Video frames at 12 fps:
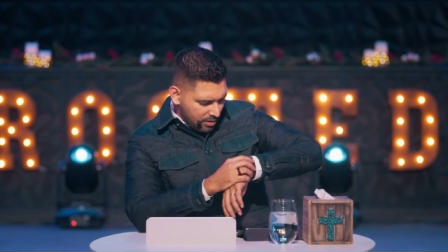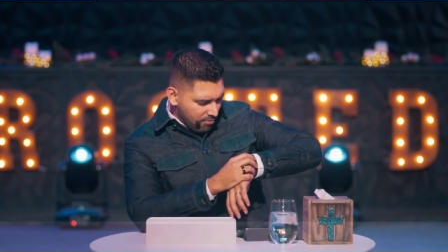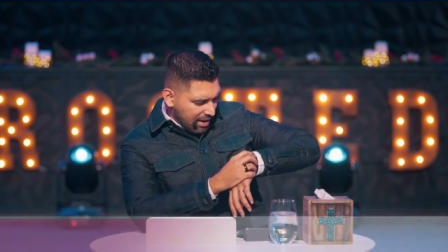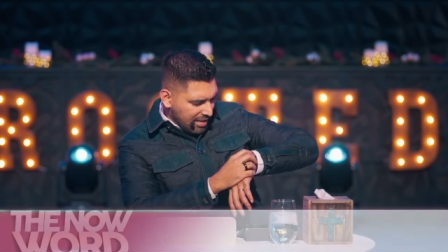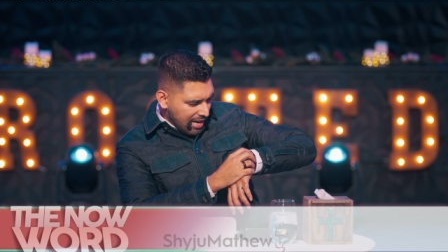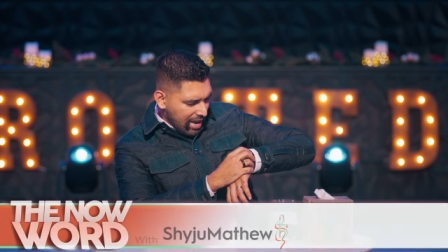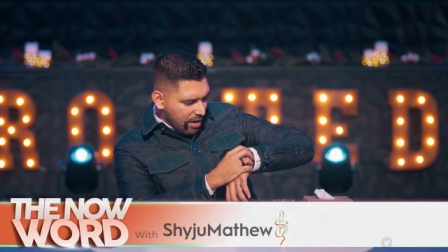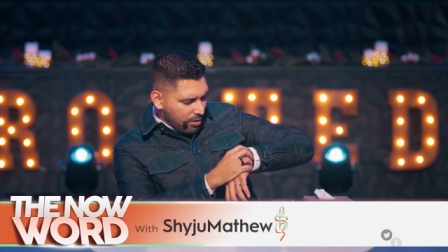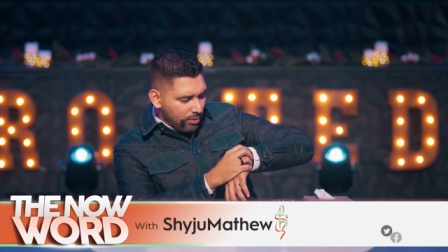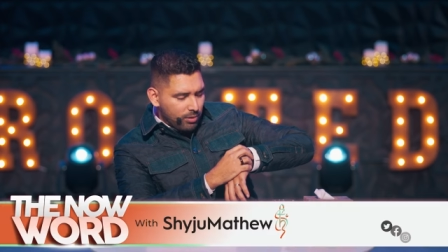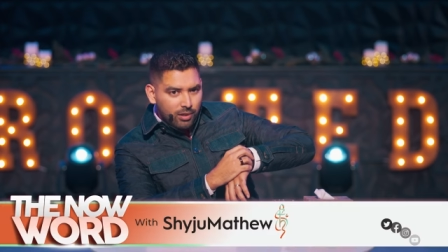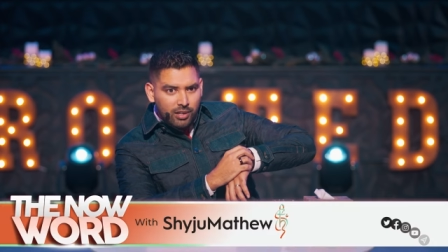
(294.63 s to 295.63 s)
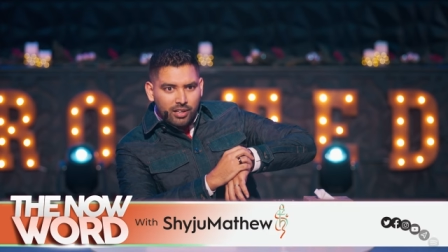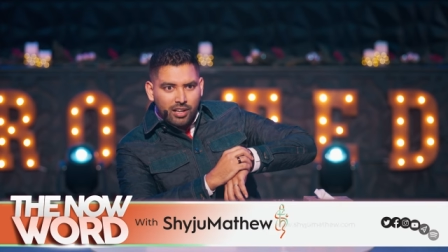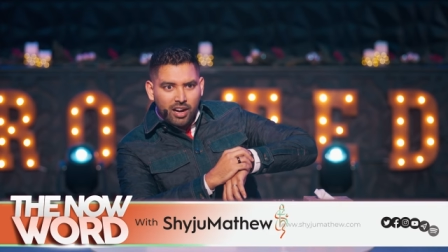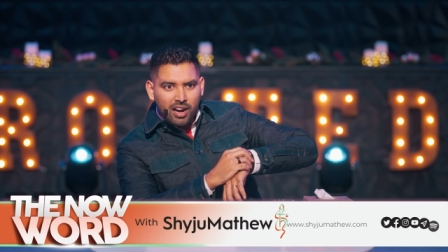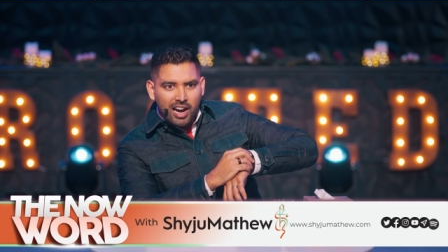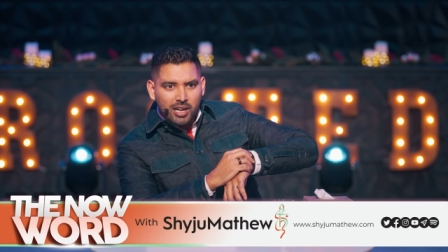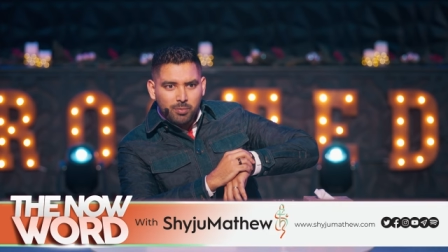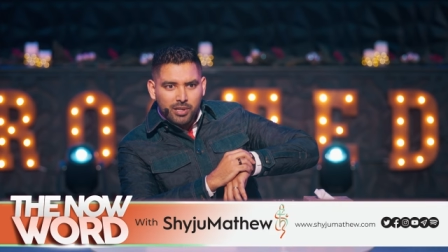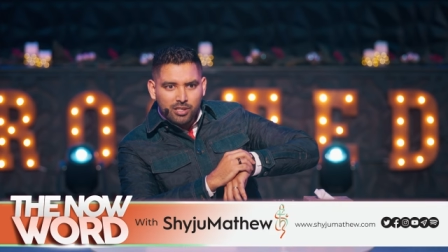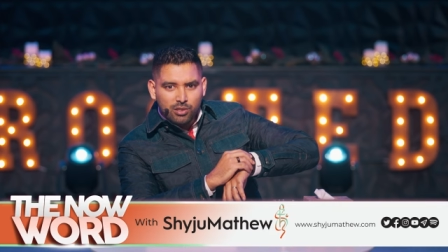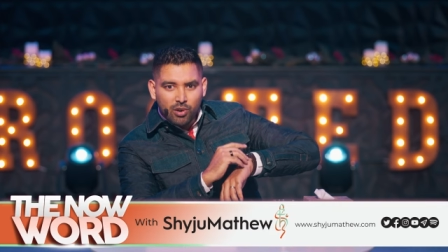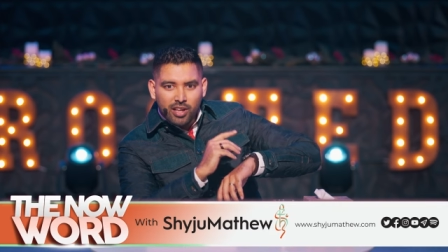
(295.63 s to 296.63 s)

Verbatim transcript: Right now, her heartbeat is going.